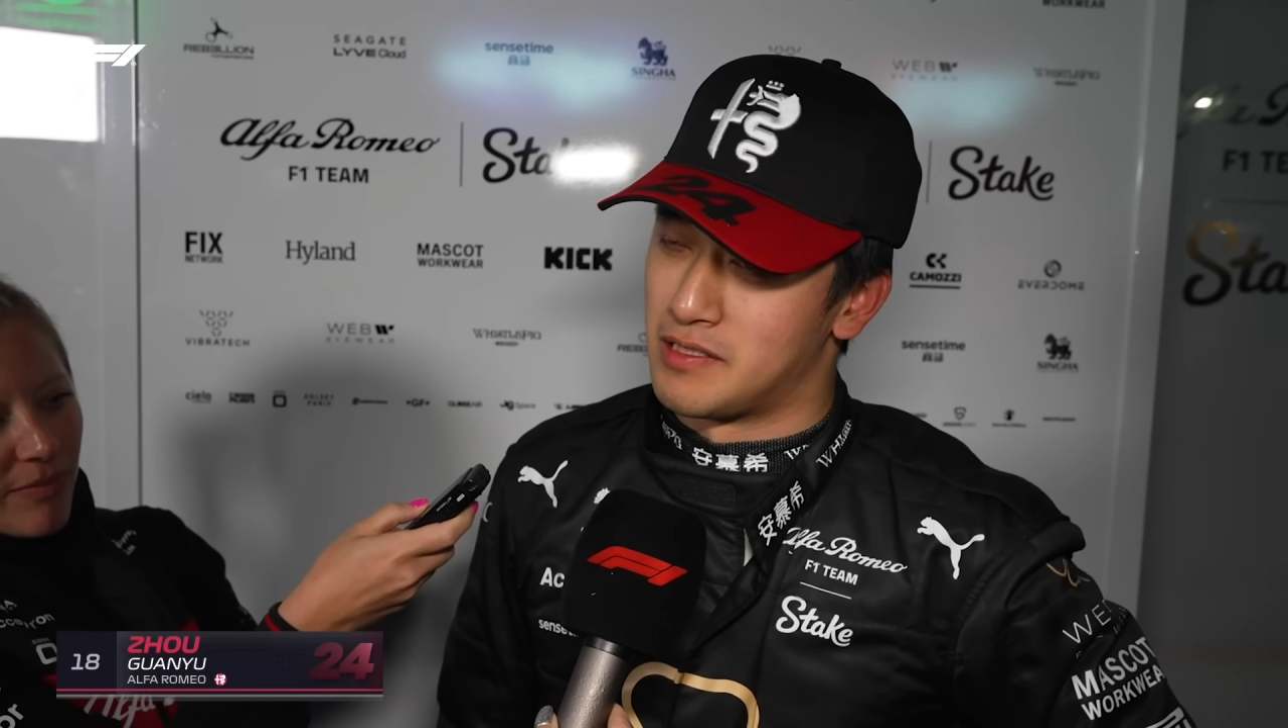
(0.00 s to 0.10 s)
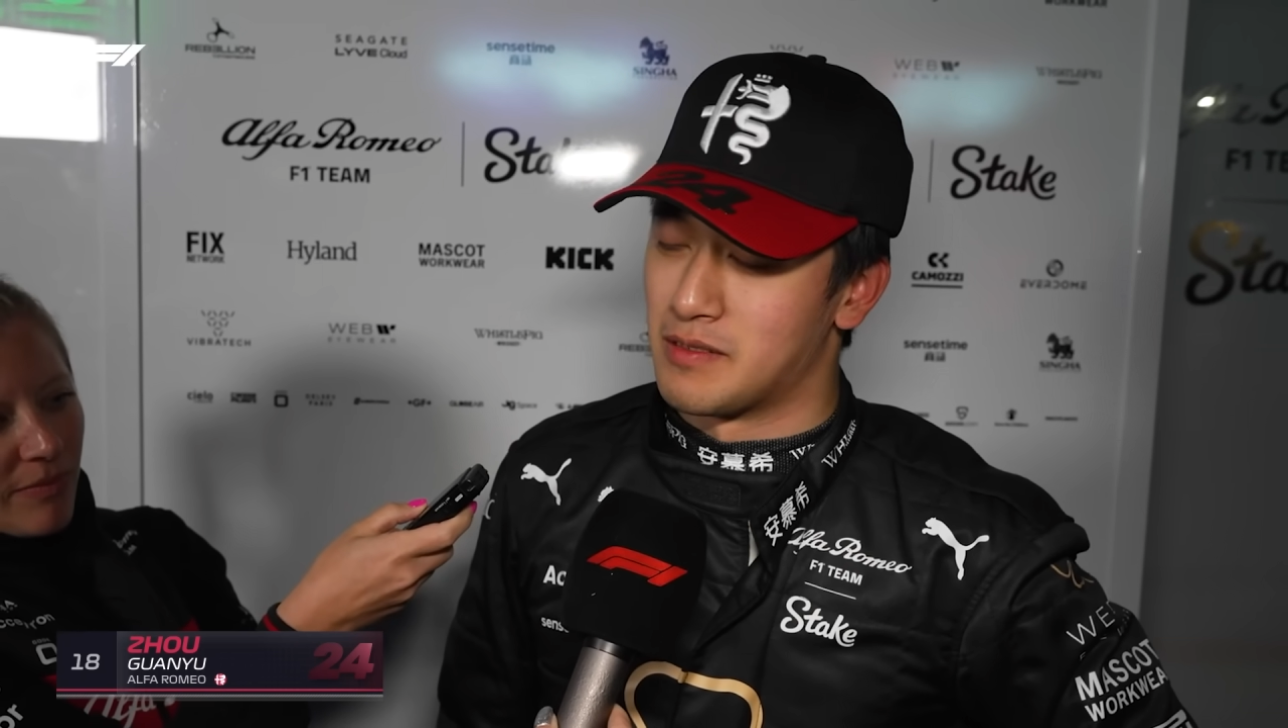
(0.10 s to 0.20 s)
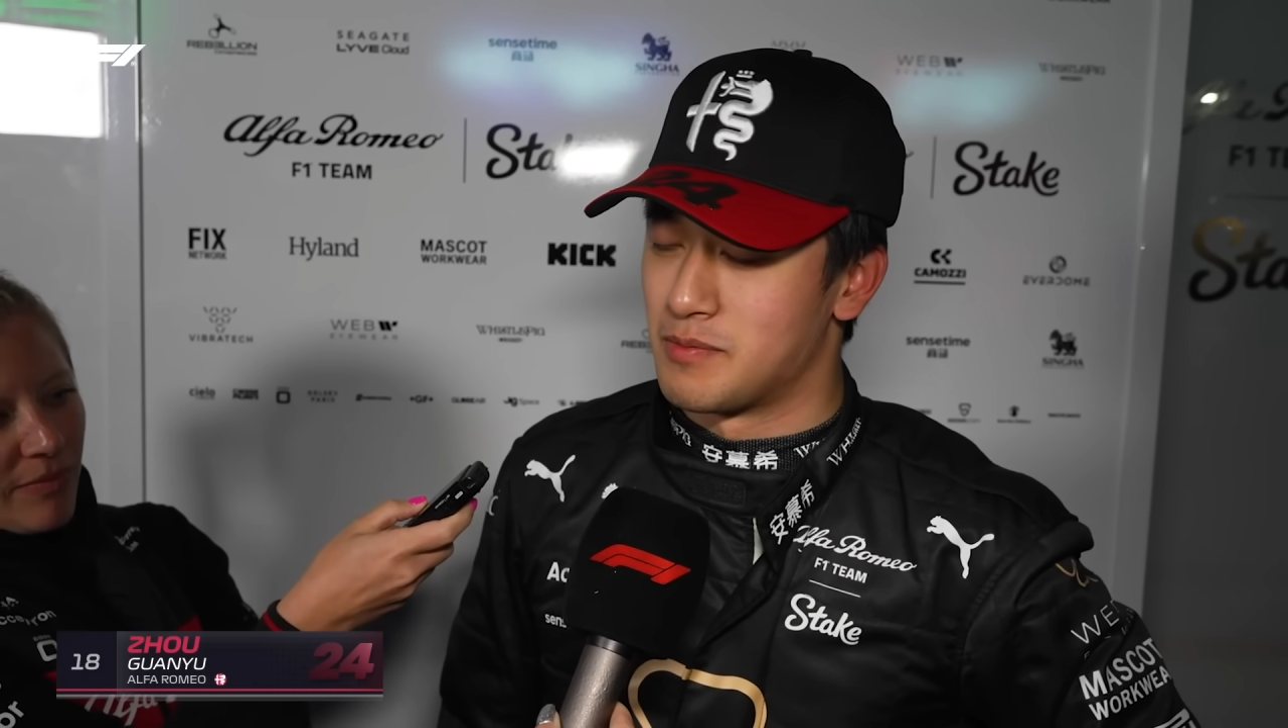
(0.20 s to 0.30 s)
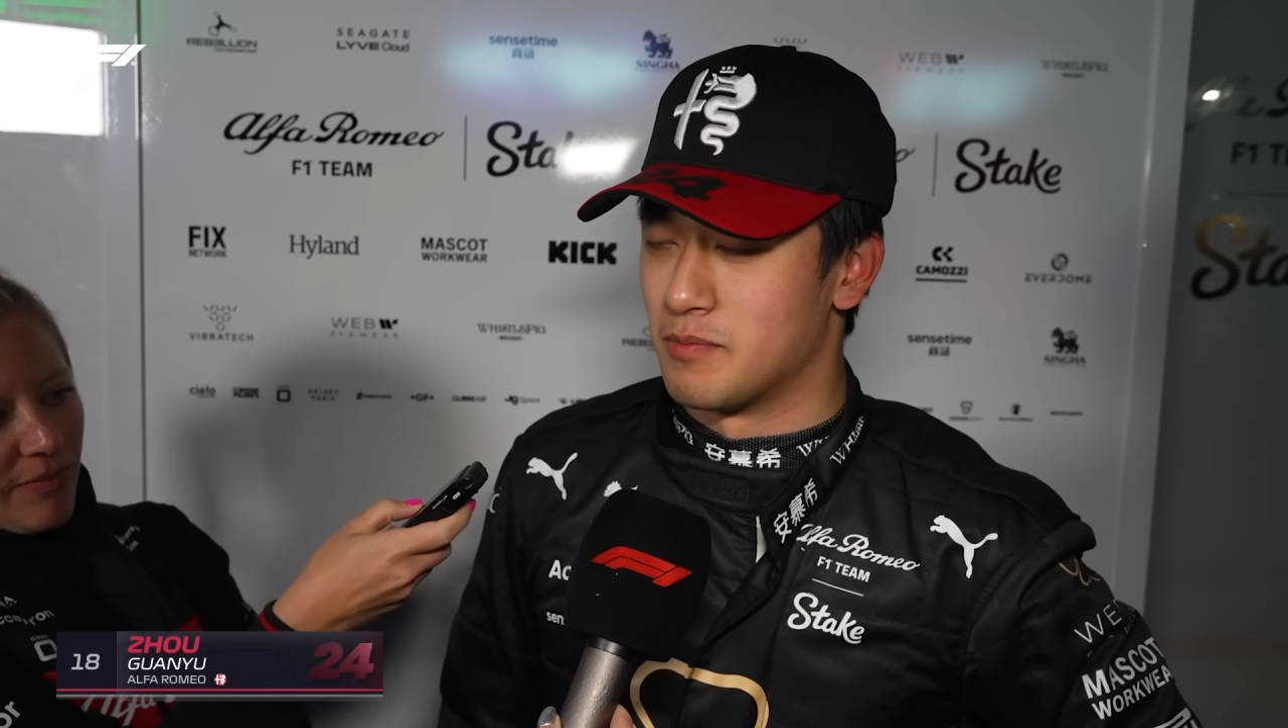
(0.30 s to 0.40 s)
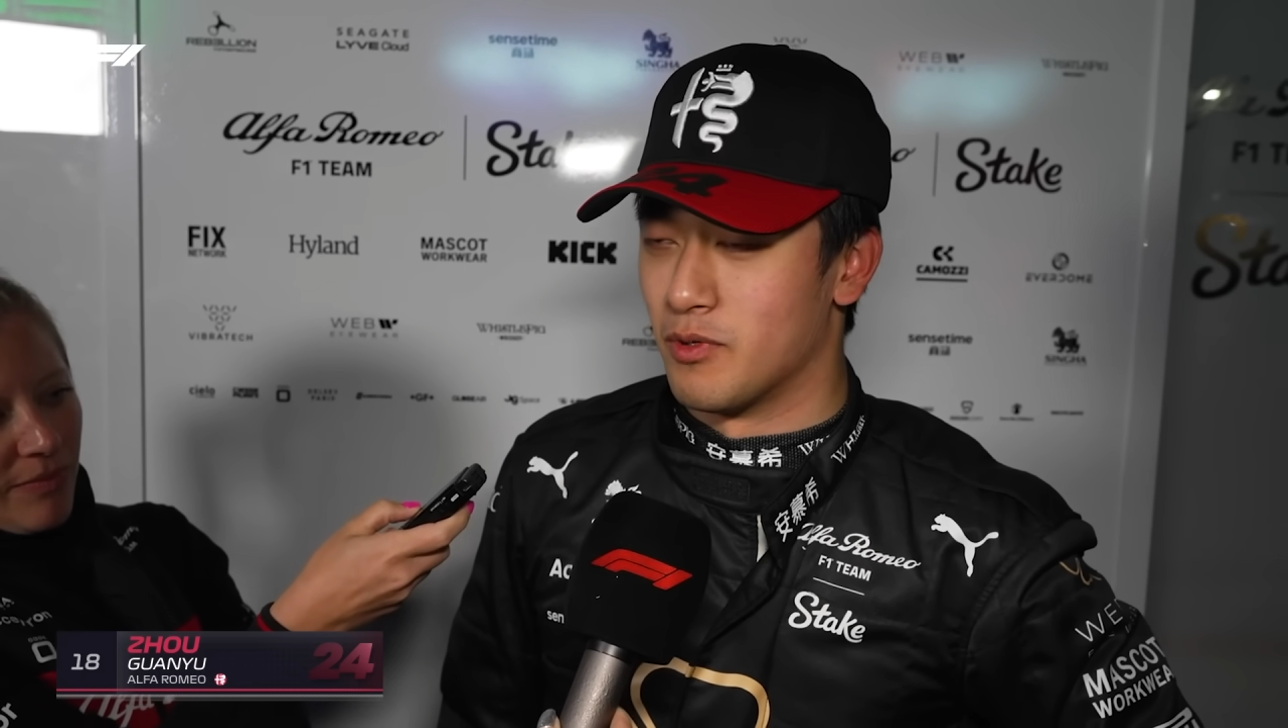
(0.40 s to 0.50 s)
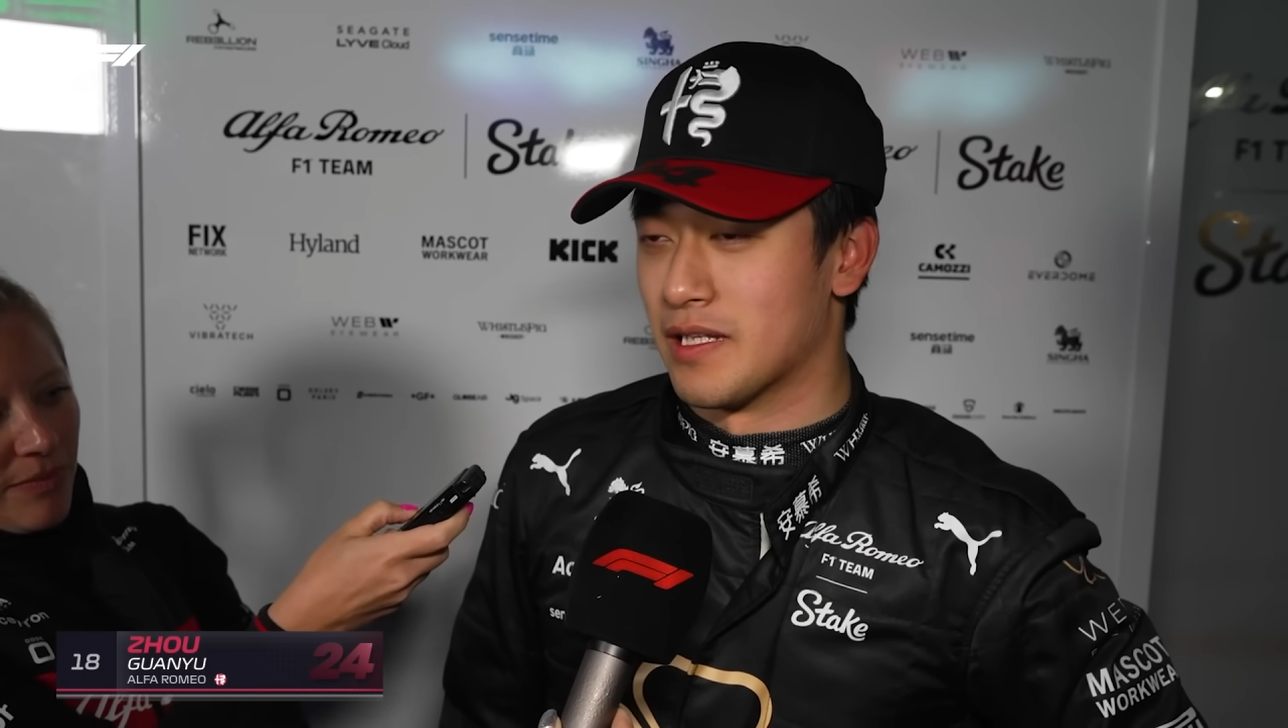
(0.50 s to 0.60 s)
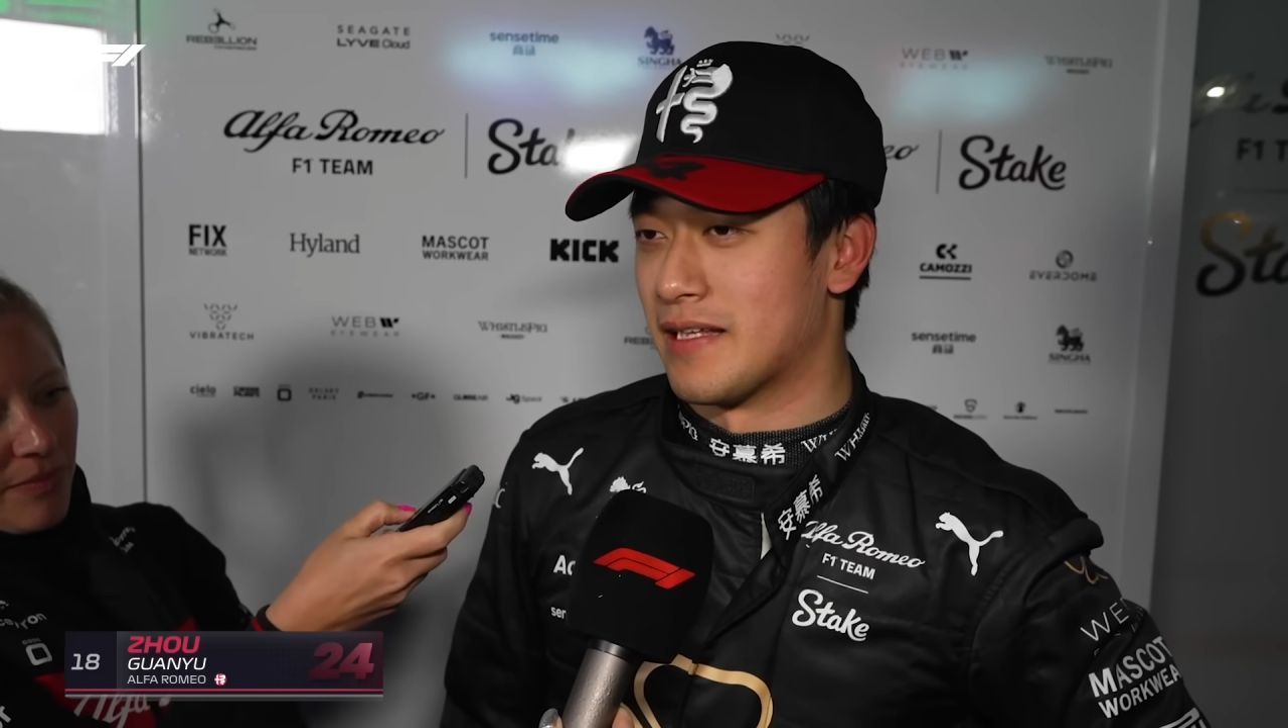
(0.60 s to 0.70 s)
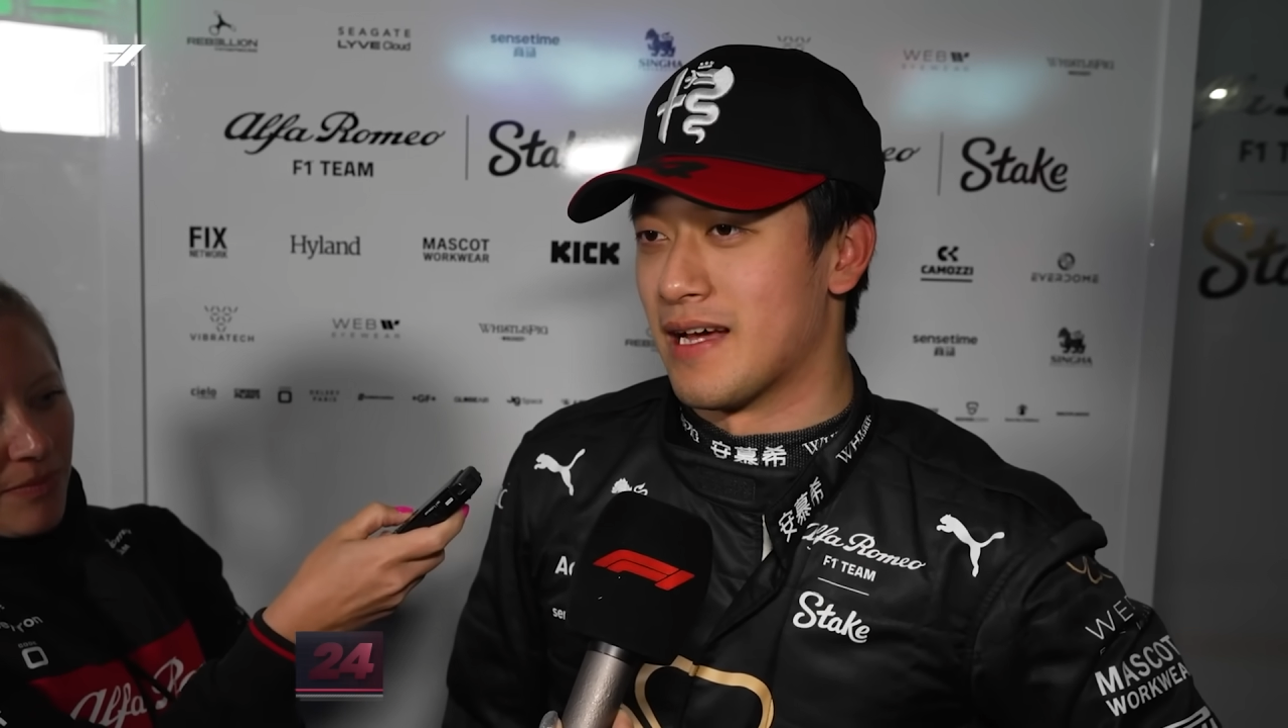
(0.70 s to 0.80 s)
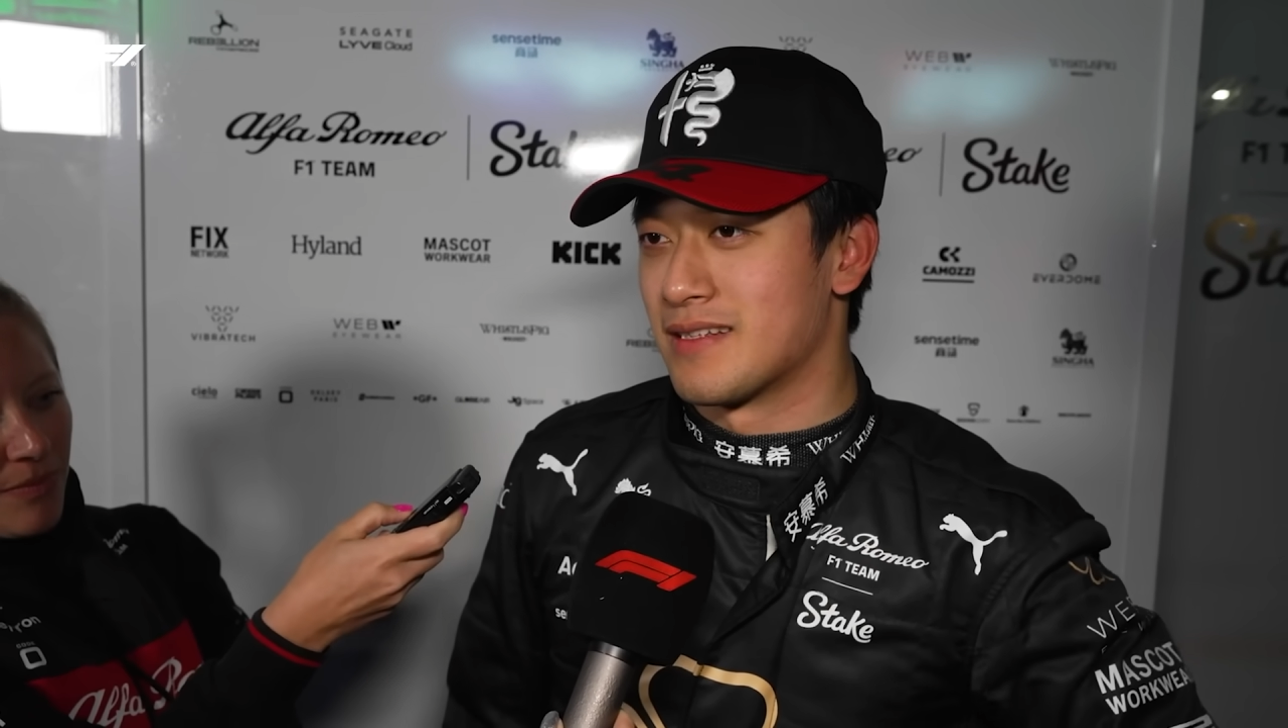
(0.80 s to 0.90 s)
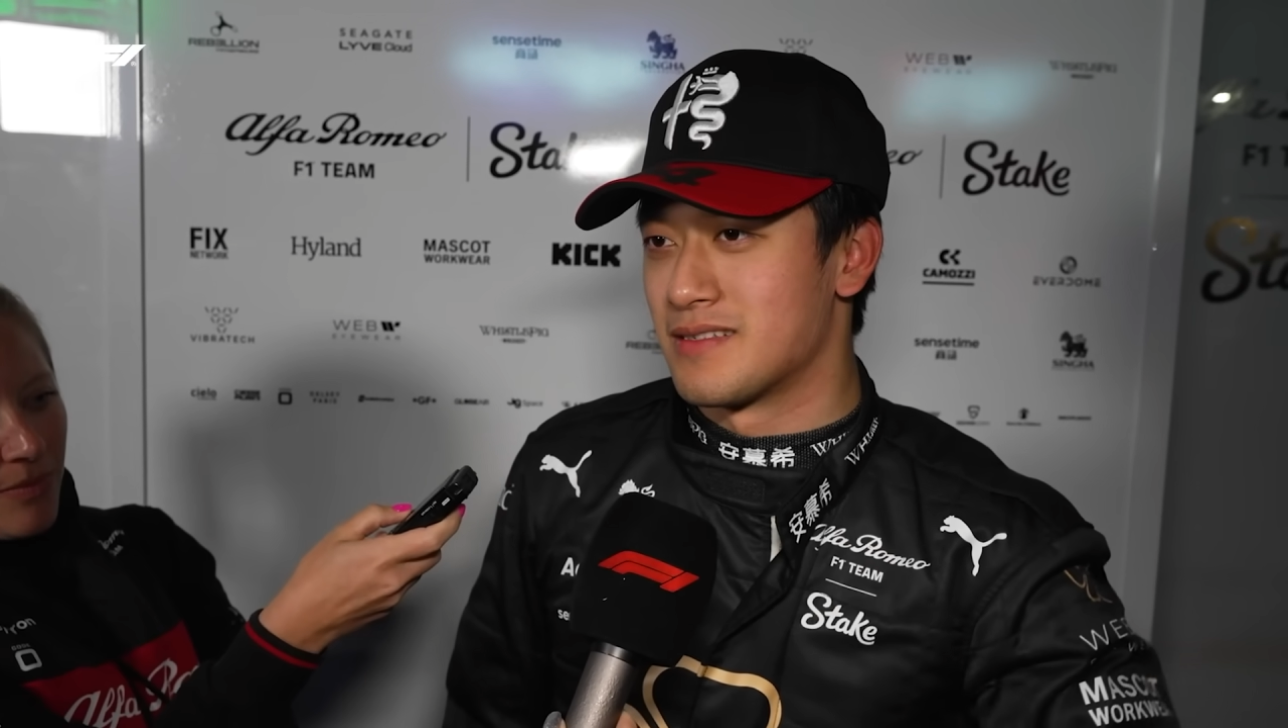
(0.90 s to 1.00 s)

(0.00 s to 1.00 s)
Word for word: times more than that.